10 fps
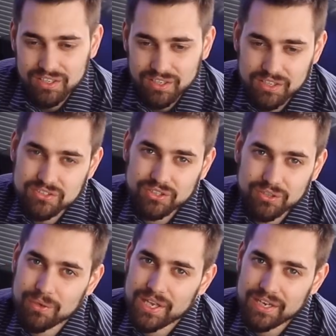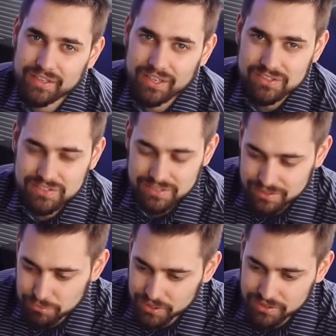It's a good way to kind of
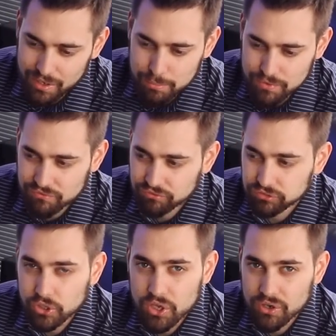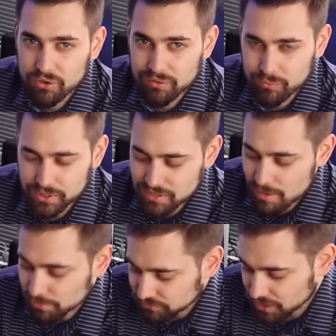see what type of flow and what
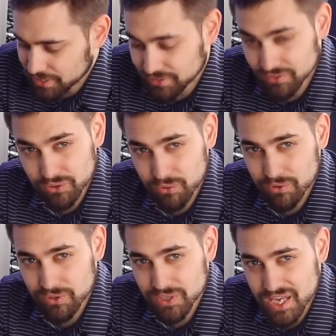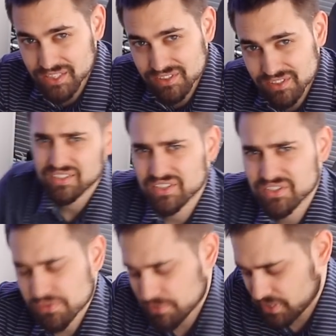type of lighting the coral likes.
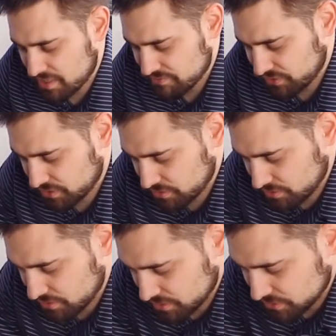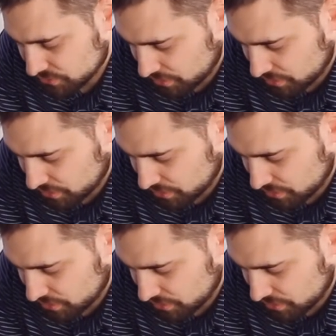So what I have here is